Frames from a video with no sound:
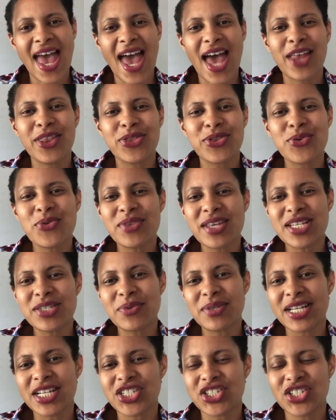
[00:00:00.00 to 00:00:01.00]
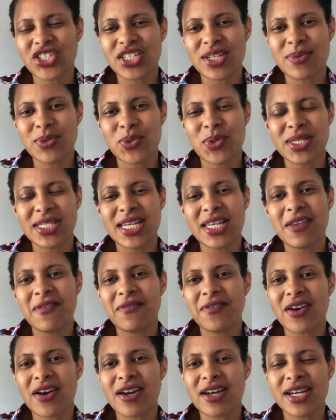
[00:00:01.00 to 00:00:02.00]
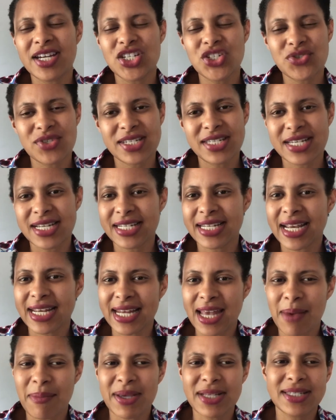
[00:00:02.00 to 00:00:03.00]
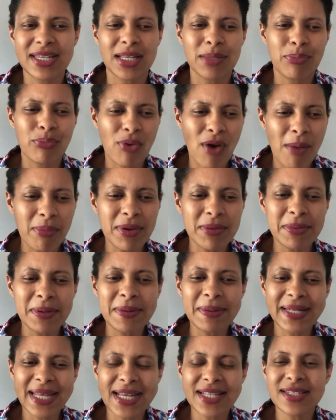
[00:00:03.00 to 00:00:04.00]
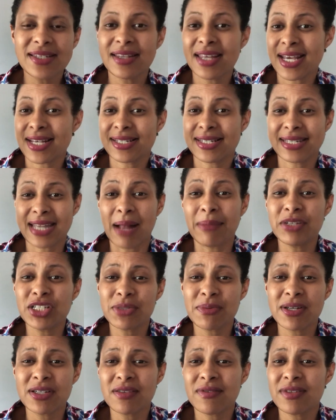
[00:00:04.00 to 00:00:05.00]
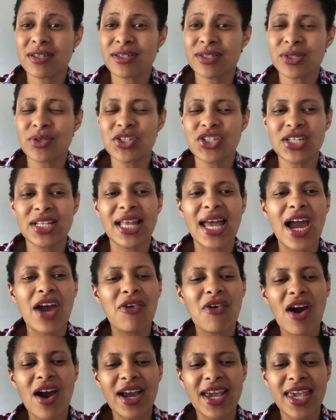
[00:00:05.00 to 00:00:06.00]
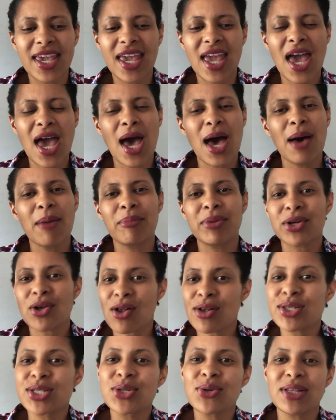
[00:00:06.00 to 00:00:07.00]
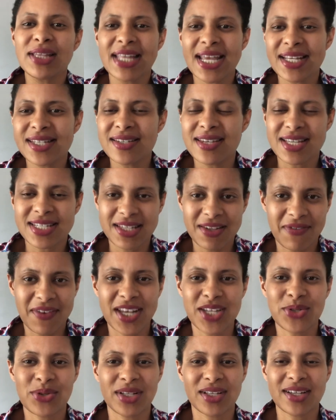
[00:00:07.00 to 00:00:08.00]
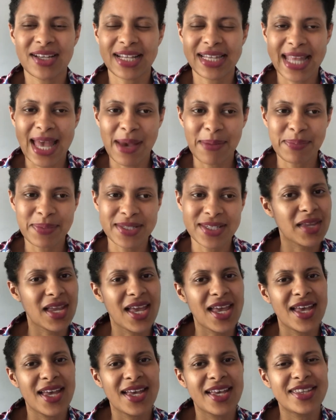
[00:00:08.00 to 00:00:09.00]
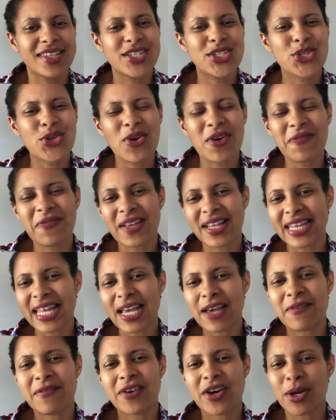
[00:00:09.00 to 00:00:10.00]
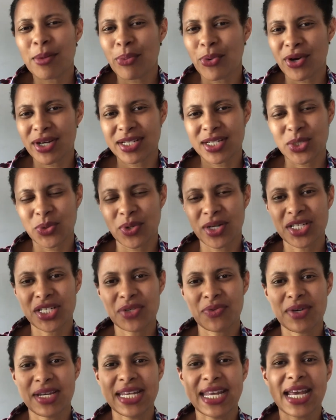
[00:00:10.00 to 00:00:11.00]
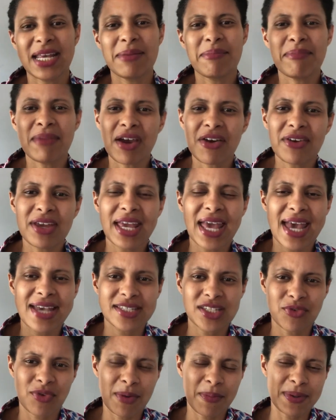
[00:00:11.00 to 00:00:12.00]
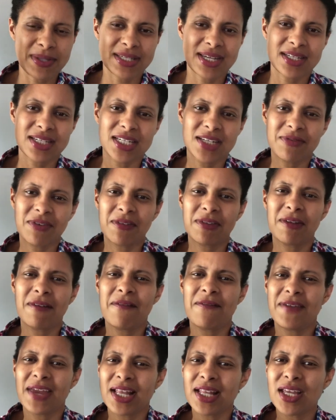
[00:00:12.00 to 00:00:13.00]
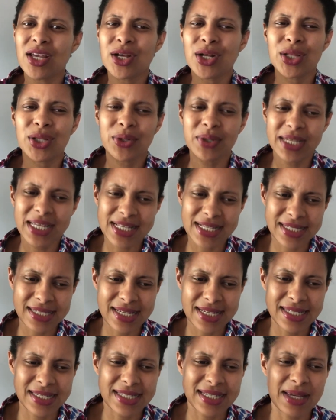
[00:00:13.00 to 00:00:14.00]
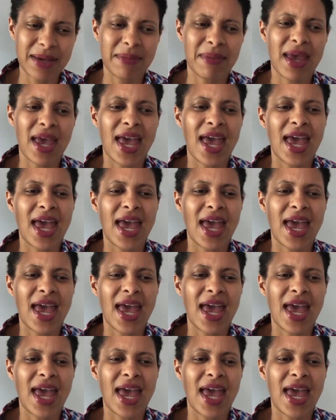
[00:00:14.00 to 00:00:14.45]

And through these relationships, we see the very interesting dynamics that probably led to the establishment of this social hierarchy, but also led to its eventual collapse. The story felt like a very important one to read, and Mering as a representative of the failing colonial system